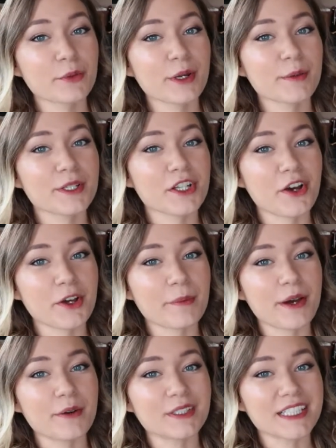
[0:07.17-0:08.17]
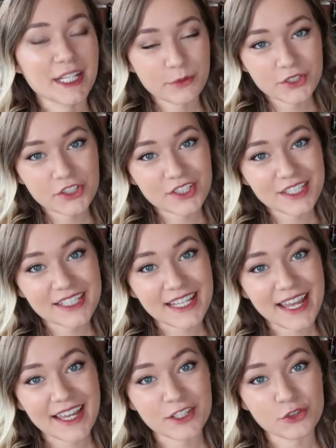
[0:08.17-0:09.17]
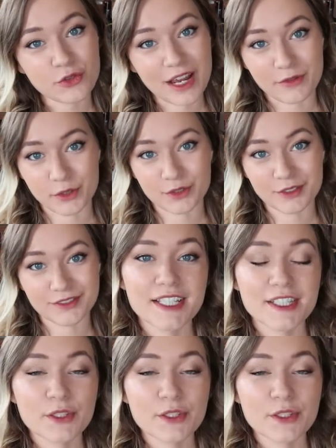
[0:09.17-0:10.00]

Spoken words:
where we talk about languages and travel.